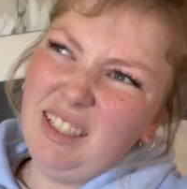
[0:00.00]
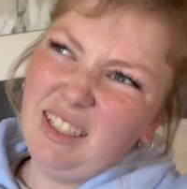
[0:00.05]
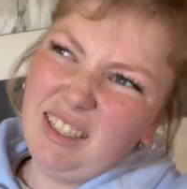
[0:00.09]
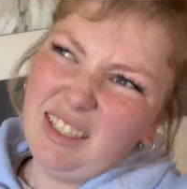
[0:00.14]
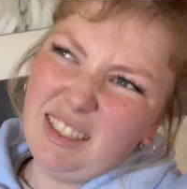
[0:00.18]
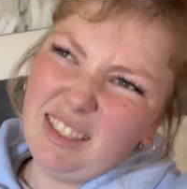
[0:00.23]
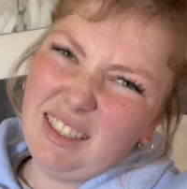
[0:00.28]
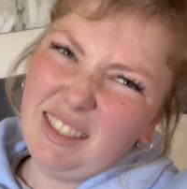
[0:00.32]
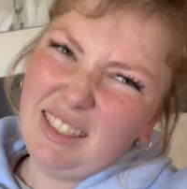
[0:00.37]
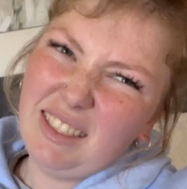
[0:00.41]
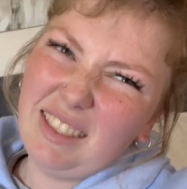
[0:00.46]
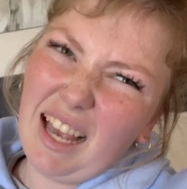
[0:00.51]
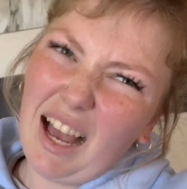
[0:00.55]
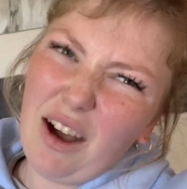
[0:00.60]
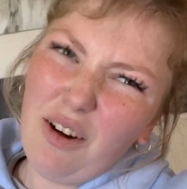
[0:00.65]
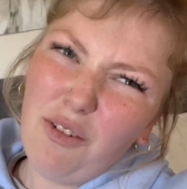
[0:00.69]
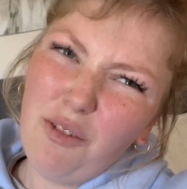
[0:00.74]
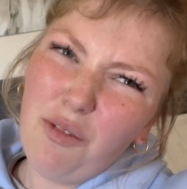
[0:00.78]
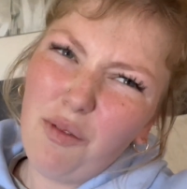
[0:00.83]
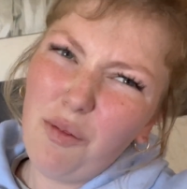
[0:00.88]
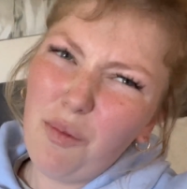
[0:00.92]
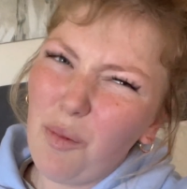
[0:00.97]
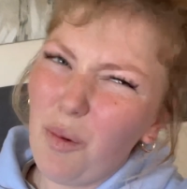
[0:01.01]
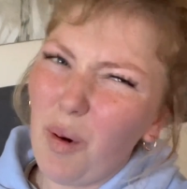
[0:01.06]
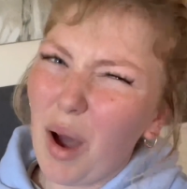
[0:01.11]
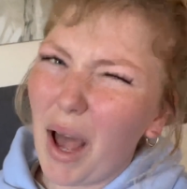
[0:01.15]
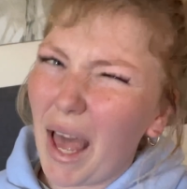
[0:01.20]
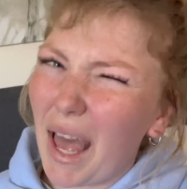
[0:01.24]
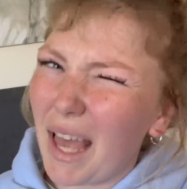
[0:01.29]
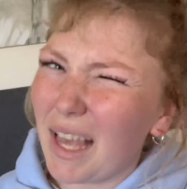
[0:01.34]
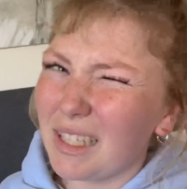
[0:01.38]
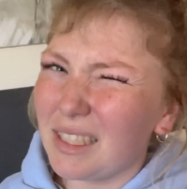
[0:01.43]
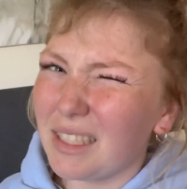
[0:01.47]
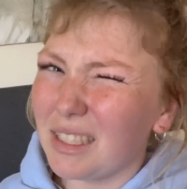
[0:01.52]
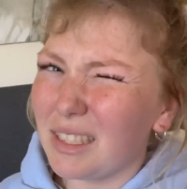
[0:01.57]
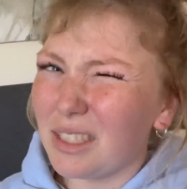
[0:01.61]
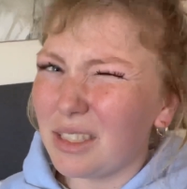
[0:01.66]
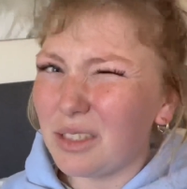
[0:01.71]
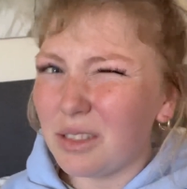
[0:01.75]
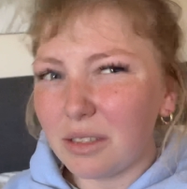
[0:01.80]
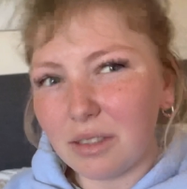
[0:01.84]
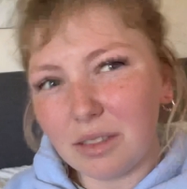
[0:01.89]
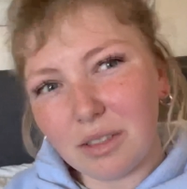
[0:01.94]

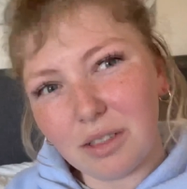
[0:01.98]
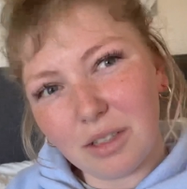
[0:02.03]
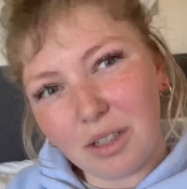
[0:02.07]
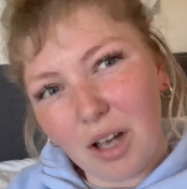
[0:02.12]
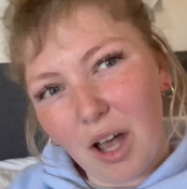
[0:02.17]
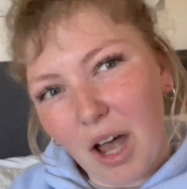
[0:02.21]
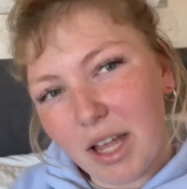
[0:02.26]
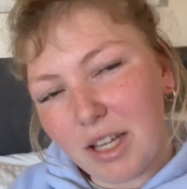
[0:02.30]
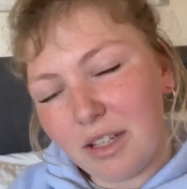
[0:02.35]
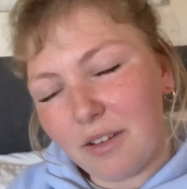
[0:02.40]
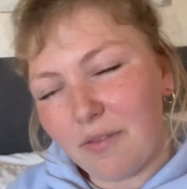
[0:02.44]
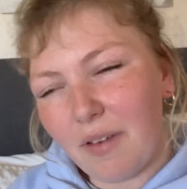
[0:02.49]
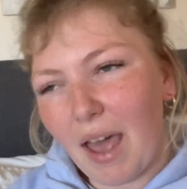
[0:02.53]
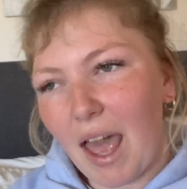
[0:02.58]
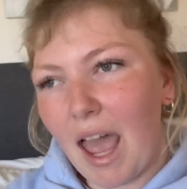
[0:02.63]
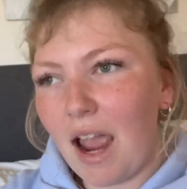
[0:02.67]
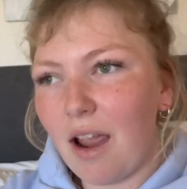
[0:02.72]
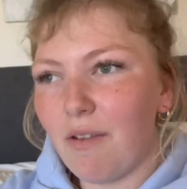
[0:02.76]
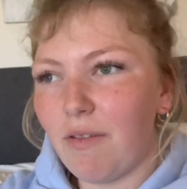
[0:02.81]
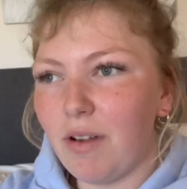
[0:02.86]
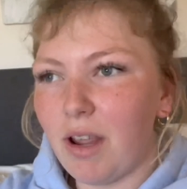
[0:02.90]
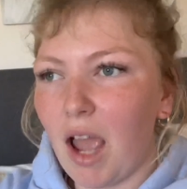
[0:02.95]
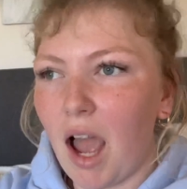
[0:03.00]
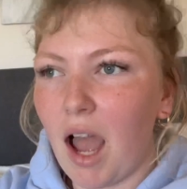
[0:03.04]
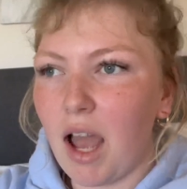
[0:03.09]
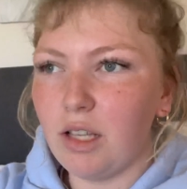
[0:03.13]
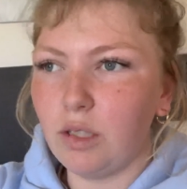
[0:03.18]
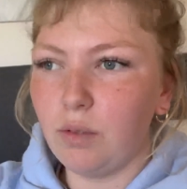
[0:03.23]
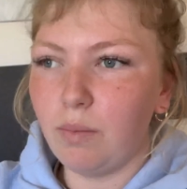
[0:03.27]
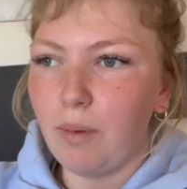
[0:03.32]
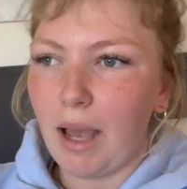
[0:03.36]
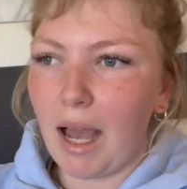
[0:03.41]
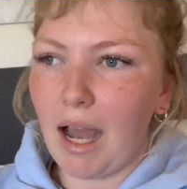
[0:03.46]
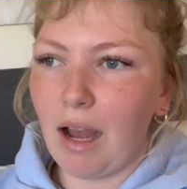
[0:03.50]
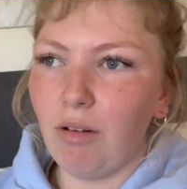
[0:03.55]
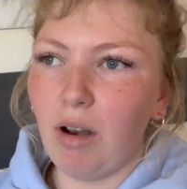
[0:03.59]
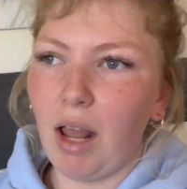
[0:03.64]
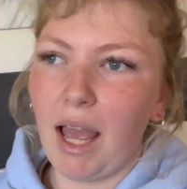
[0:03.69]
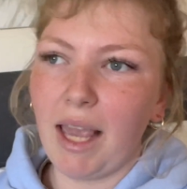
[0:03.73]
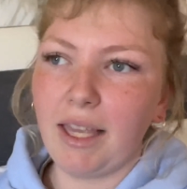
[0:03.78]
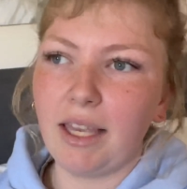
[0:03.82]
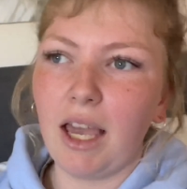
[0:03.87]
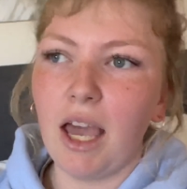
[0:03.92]
southwest kind of area as well,
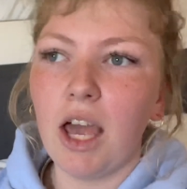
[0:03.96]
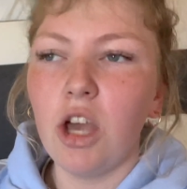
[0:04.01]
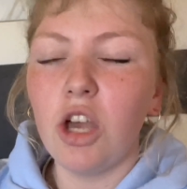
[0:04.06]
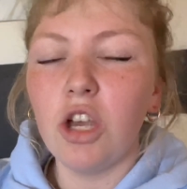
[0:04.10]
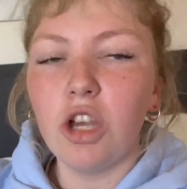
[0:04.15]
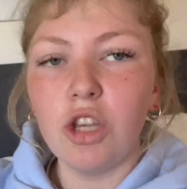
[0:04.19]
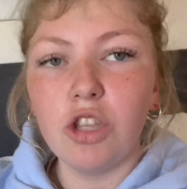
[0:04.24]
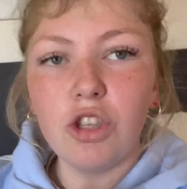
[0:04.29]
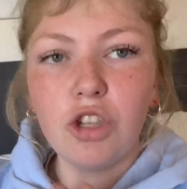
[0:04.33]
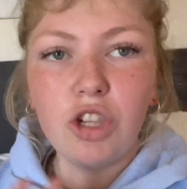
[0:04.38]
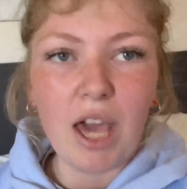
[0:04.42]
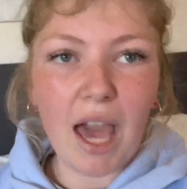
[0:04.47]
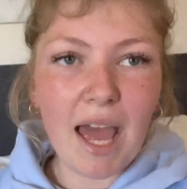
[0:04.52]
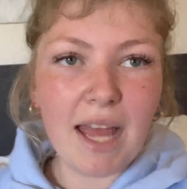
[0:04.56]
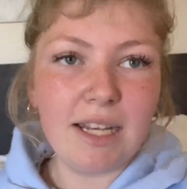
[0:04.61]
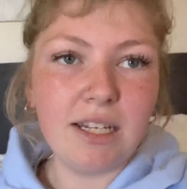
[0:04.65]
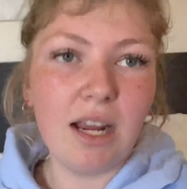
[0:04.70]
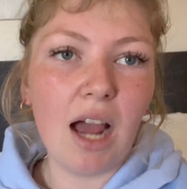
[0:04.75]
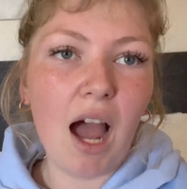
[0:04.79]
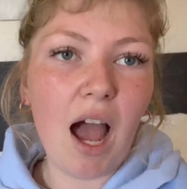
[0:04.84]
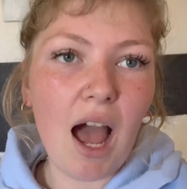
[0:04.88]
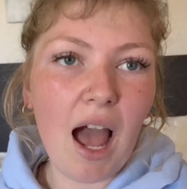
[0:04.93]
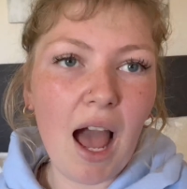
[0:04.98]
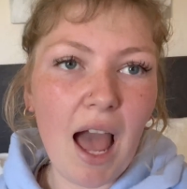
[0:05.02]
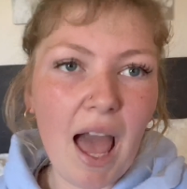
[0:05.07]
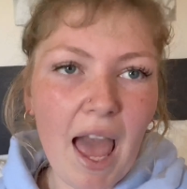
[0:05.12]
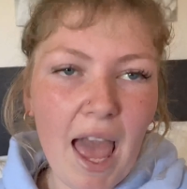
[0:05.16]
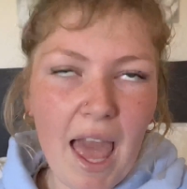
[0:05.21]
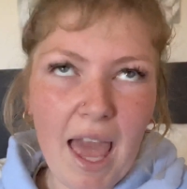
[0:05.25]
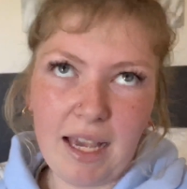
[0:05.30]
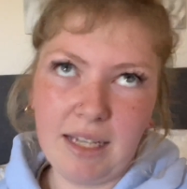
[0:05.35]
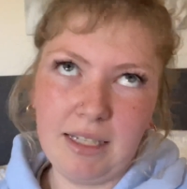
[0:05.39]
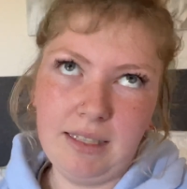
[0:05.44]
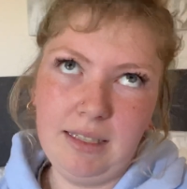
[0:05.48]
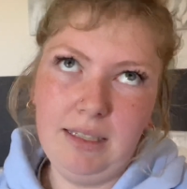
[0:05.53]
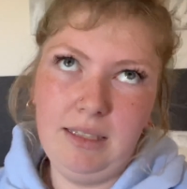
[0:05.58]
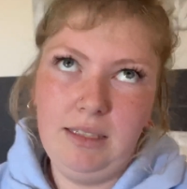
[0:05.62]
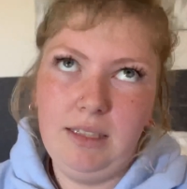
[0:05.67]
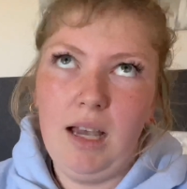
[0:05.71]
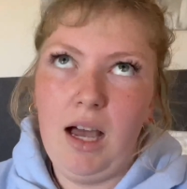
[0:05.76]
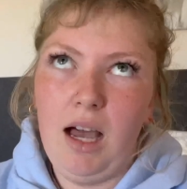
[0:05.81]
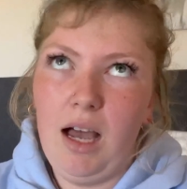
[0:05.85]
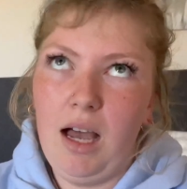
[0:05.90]
like Cheddar,
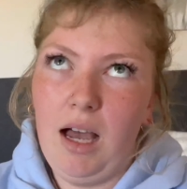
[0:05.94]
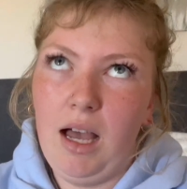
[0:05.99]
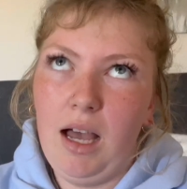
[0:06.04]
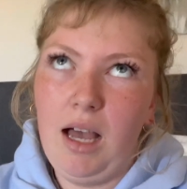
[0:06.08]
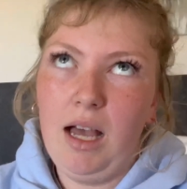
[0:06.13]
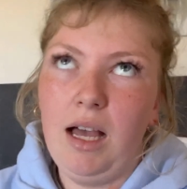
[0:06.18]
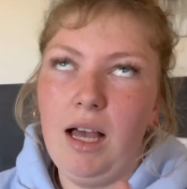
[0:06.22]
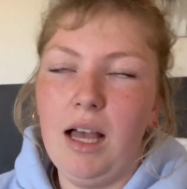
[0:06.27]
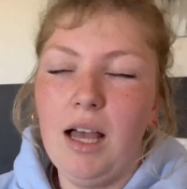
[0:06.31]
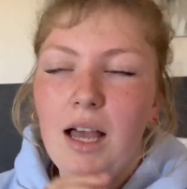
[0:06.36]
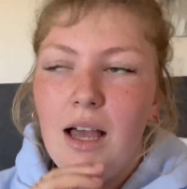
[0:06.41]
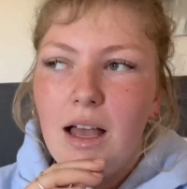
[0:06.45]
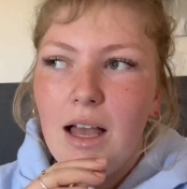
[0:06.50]
Exeter,